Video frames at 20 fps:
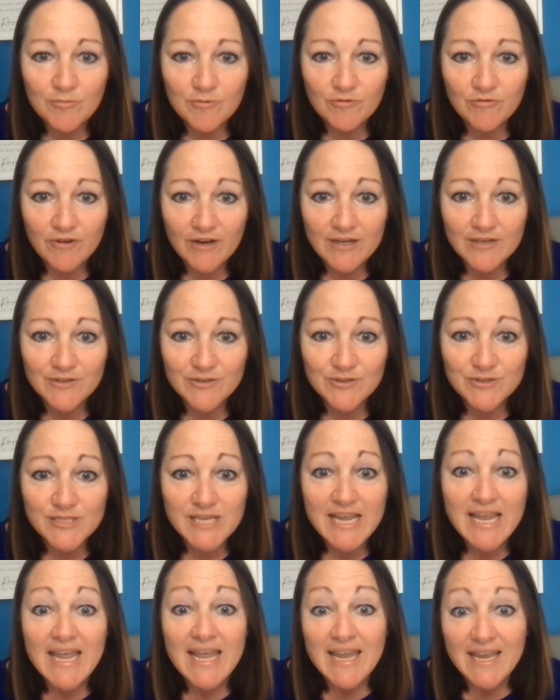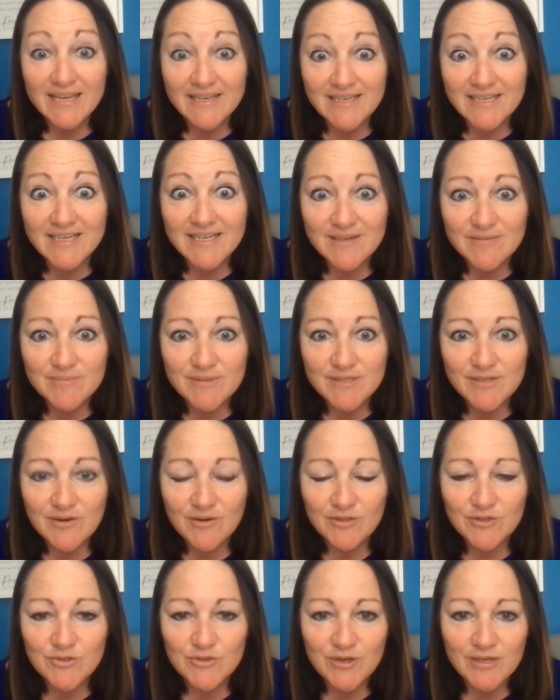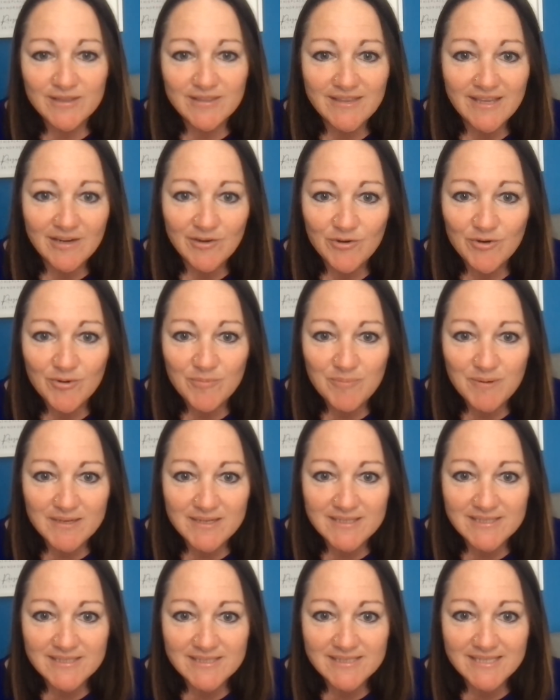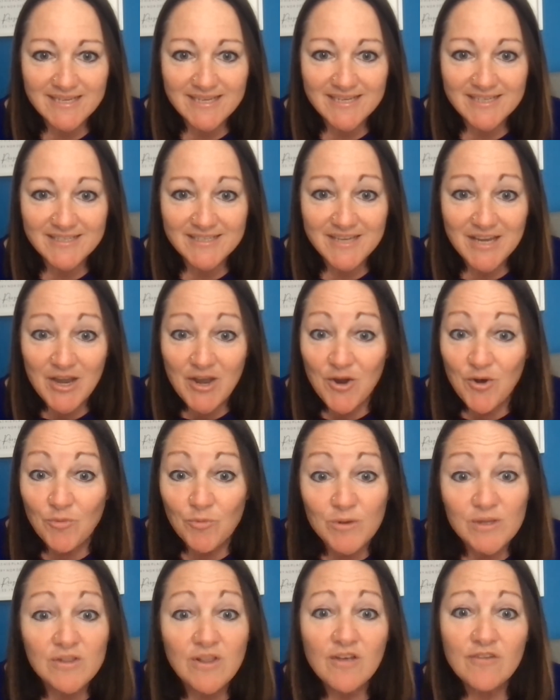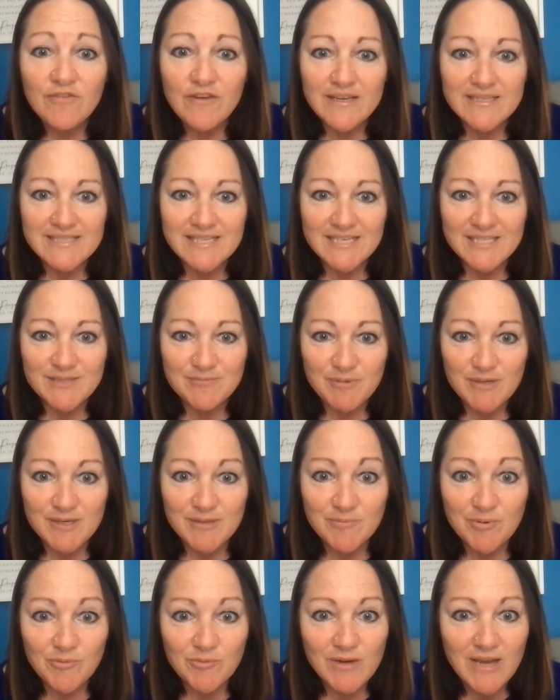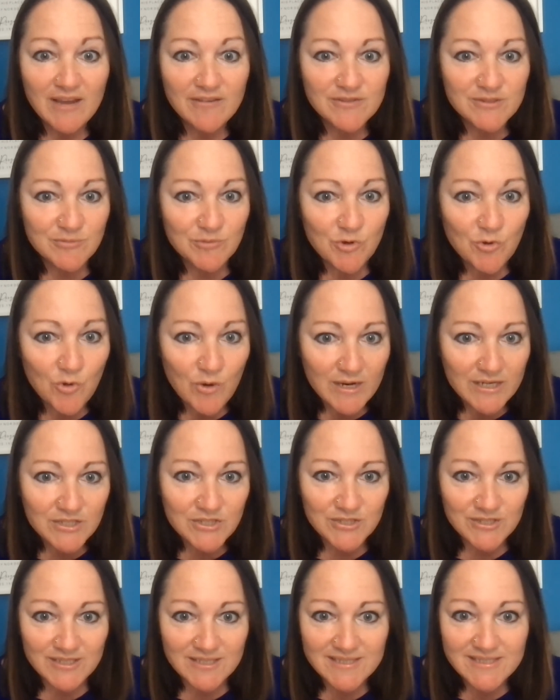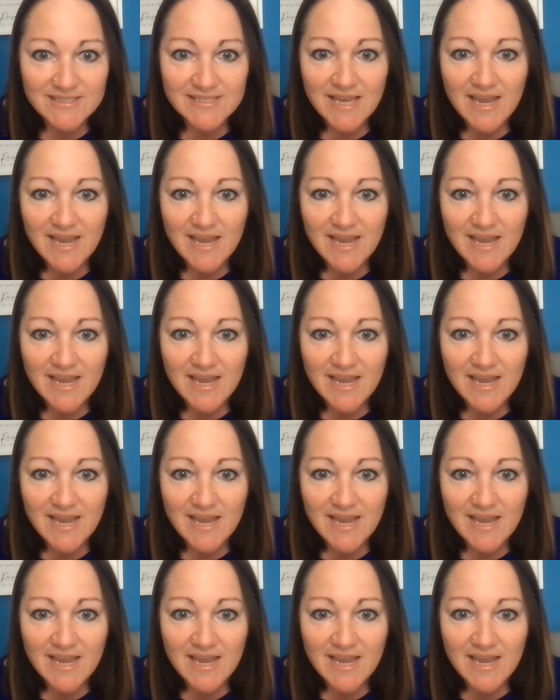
providers, and EMDR trained therapists. And we love SSP, but we have some questions.